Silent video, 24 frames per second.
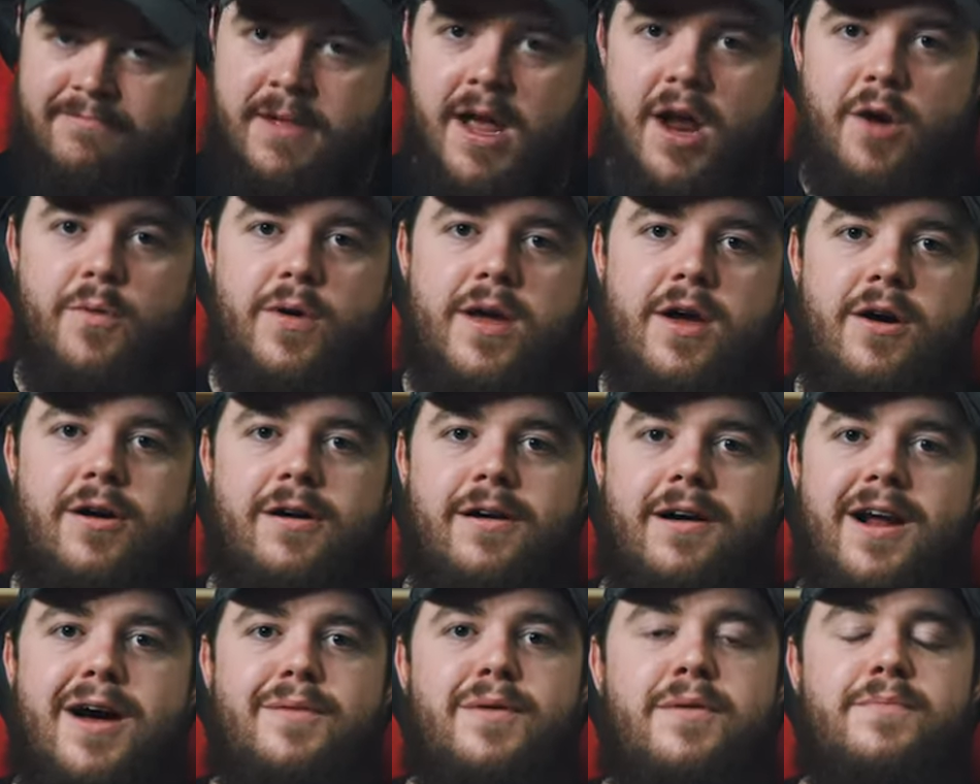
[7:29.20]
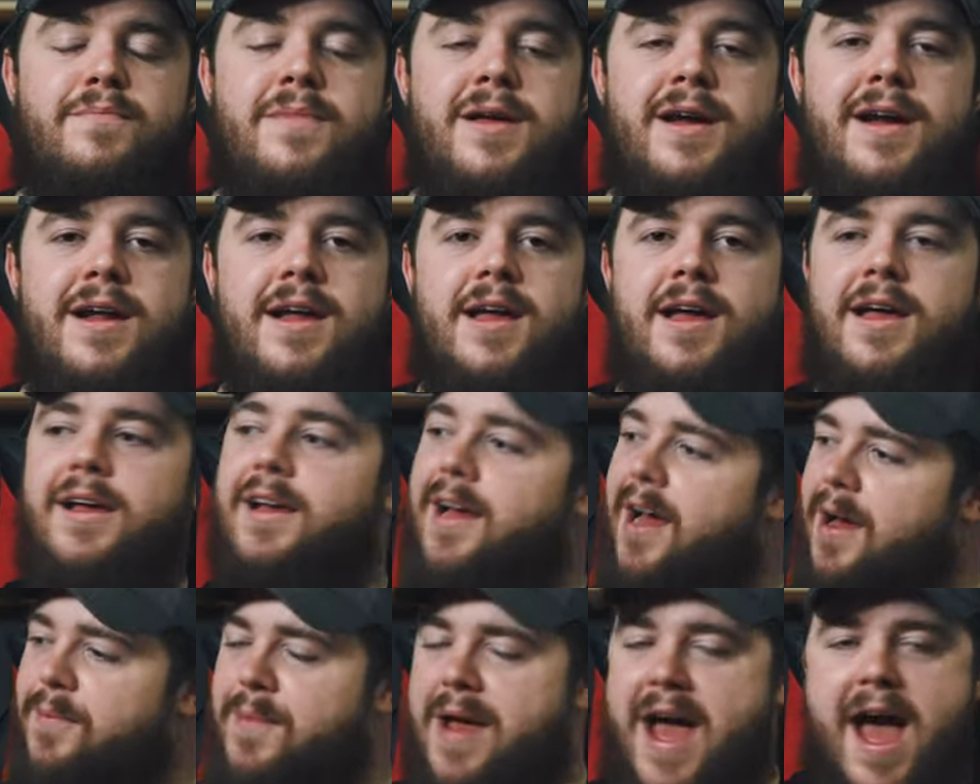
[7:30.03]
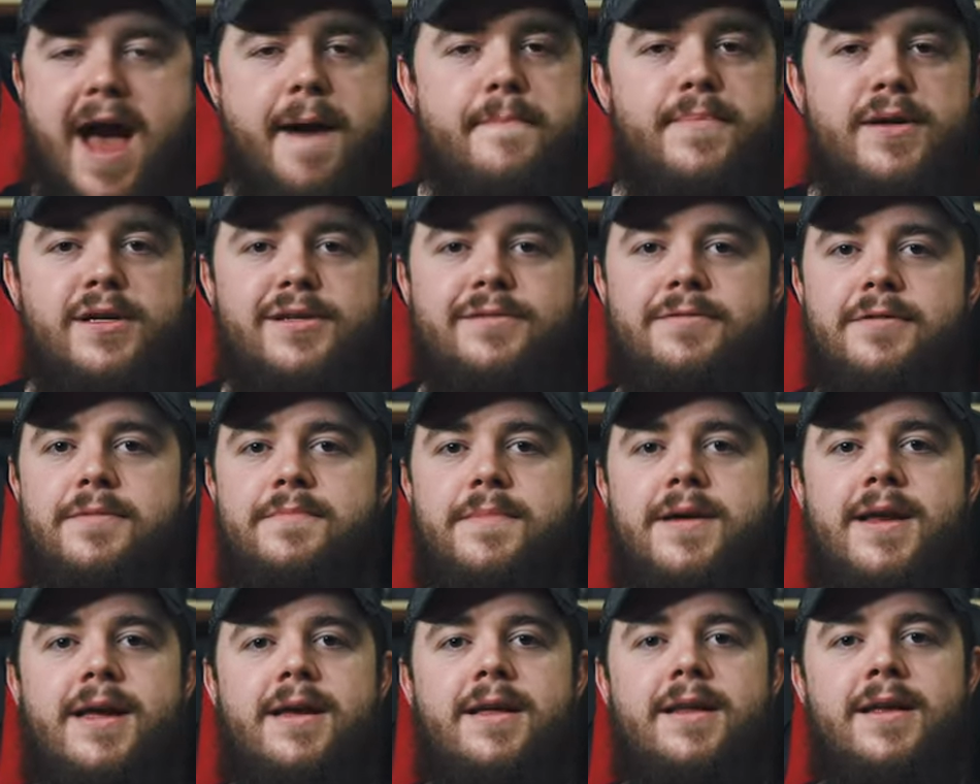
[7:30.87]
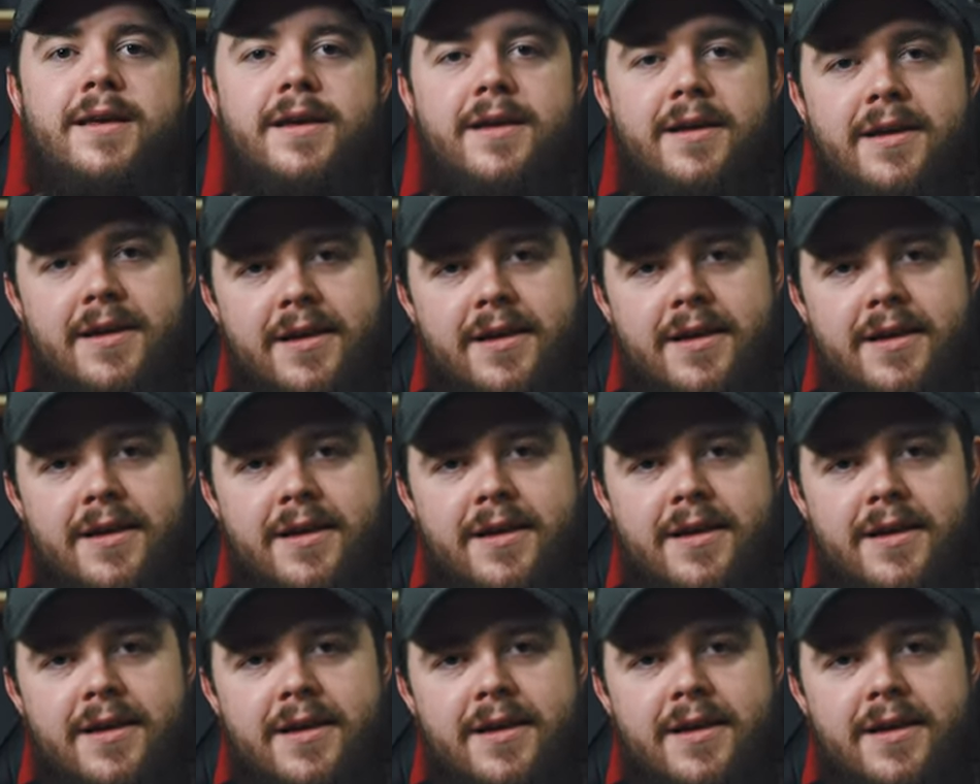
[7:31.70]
Here we are. I'm admitting it. I'm happy to admit it.